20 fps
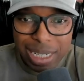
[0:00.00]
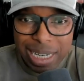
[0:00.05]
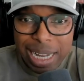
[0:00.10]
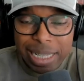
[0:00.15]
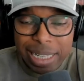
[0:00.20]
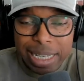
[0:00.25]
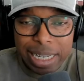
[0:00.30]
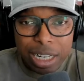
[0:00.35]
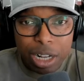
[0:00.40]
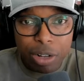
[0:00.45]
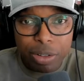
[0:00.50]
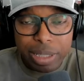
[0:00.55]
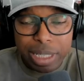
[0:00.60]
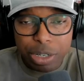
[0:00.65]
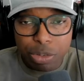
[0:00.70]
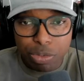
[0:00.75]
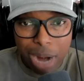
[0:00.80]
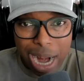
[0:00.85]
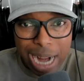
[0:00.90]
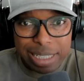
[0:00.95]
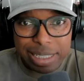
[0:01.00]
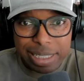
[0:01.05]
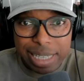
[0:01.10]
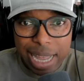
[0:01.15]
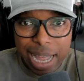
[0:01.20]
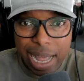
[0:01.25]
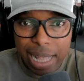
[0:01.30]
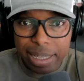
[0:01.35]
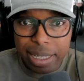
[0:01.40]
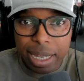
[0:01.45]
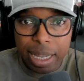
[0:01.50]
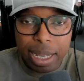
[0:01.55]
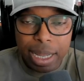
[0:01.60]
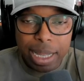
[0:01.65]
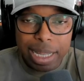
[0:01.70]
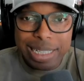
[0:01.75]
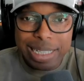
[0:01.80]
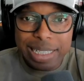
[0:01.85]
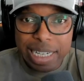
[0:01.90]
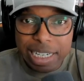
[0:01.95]
And then on the right side,
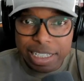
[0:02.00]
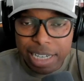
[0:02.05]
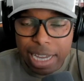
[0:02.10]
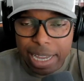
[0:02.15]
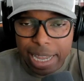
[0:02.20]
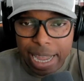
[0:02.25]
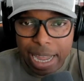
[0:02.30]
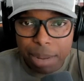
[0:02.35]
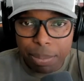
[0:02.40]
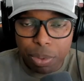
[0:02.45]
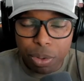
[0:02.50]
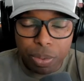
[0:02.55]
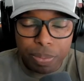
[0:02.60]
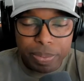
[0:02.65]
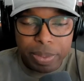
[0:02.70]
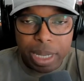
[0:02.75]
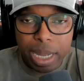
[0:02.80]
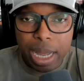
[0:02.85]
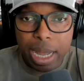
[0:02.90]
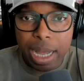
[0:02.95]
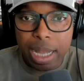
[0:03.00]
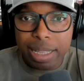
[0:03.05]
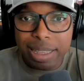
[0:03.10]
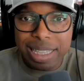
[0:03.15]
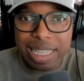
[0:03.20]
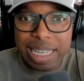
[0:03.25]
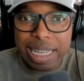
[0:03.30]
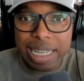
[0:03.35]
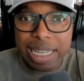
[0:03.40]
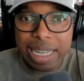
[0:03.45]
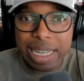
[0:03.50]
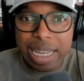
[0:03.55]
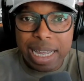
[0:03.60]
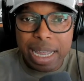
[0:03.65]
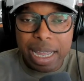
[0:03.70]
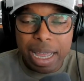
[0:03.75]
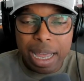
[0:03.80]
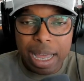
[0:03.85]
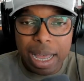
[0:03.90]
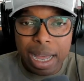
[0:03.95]
DJ Campbell,
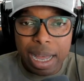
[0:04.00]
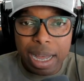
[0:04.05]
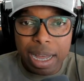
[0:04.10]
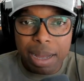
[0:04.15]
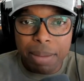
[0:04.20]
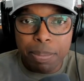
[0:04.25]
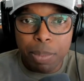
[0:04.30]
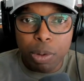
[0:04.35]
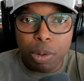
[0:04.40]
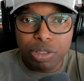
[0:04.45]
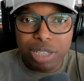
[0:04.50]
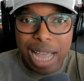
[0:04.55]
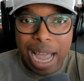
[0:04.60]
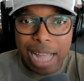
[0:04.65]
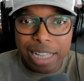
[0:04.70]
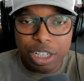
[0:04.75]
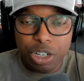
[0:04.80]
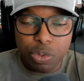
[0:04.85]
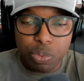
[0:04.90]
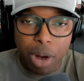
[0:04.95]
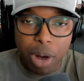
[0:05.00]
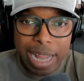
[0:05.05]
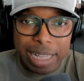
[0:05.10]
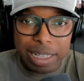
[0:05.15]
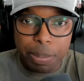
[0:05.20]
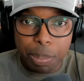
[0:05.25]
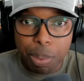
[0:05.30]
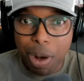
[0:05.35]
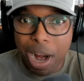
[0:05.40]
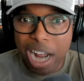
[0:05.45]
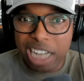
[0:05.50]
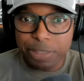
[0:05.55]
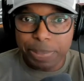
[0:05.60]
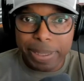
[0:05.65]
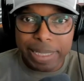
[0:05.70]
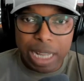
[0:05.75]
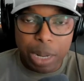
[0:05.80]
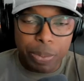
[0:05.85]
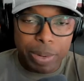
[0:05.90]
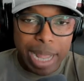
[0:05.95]
the most highly ranked
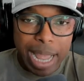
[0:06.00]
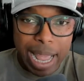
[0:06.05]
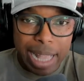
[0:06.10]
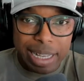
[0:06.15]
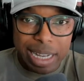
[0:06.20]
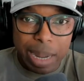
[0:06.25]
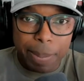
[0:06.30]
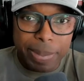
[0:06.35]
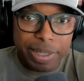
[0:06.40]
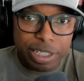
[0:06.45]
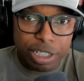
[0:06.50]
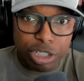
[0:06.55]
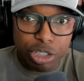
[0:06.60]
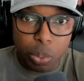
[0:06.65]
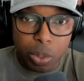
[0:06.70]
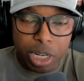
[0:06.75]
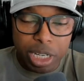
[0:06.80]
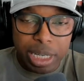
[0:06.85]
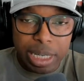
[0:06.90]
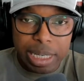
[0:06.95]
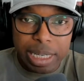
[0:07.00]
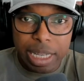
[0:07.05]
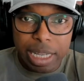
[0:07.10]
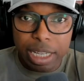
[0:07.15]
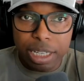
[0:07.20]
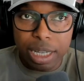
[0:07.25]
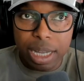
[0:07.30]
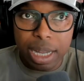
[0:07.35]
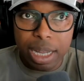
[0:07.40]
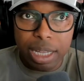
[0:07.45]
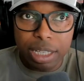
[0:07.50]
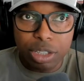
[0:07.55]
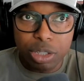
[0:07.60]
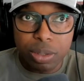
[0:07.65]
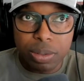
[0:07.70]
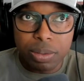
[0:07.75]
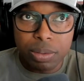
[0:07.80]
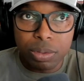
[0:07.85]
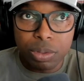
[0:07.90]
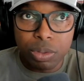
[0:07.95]
prospect that we had coming to the
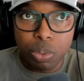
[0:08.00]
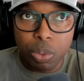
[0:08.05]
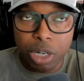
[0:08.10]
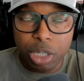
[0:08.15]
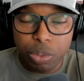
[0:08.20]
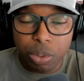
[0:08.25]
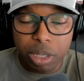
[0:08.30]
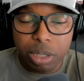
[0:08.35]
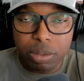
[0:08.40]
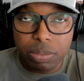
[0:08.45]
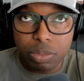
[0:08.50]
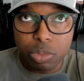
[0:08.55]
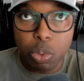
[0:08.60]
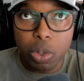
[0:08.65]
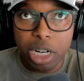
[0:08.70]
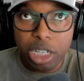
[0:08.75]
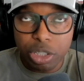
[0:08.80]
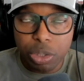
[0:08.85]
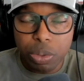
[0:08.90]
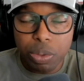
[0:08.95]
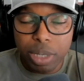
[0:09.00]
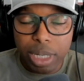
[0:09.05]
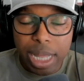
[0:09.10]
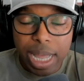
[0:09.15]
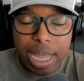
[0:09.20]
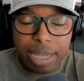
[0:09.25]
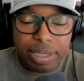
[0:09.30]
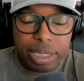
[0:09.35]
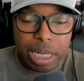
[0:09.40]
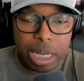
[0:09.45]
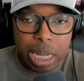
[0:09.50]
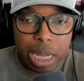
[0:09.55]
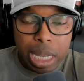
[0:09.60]
2022 class.